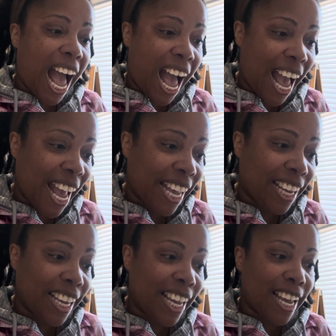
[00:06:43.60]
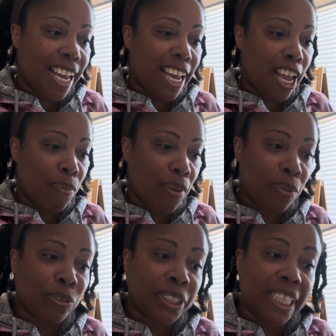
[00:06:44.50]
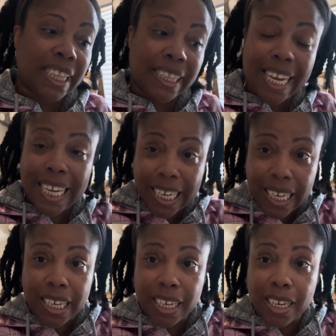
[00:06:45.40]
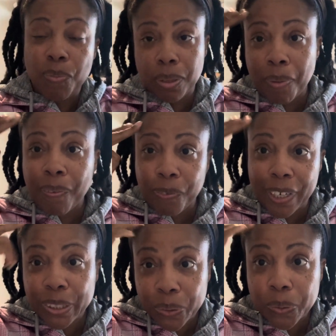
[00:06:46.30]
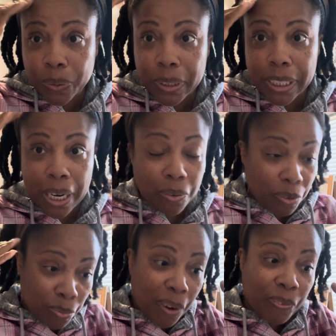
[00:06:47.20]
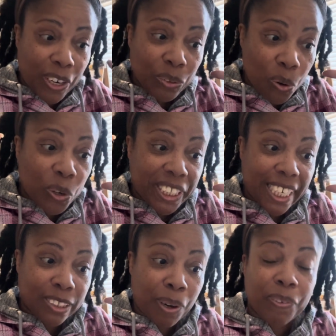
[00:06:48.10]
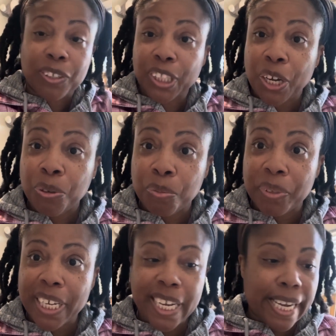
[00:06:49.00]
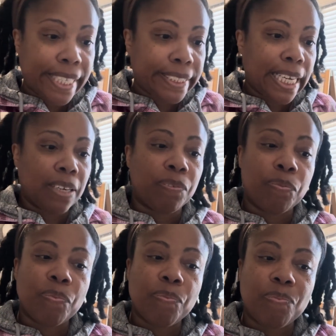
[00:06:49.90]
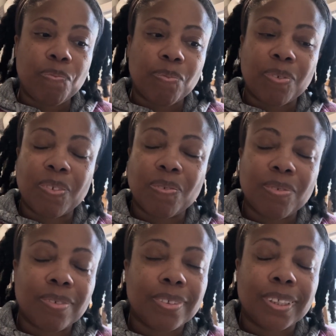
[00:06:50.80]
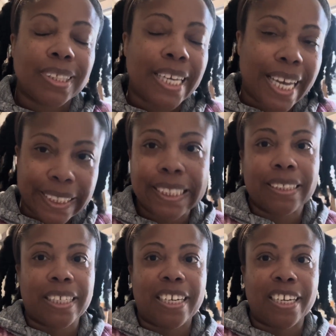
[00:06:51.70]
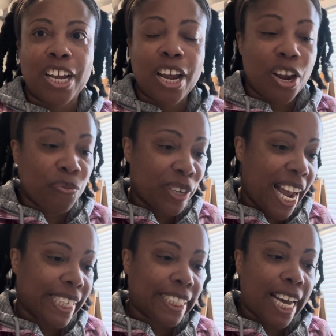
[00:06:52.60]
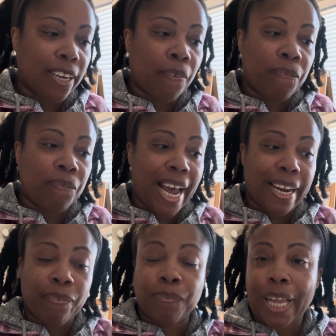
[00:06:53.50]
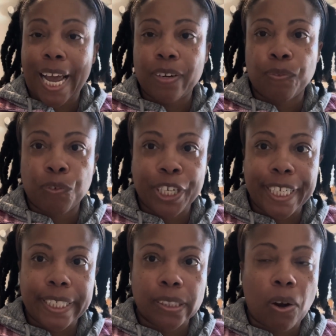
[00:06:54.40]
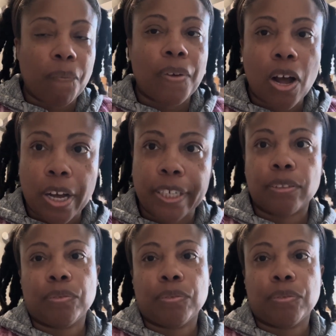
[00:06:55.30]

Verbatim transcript: I am able to think with my frontal, you know, with my frontal cortex, my frontal lobe, instead of instantly reacting out of fight, flight, freeze, or fawn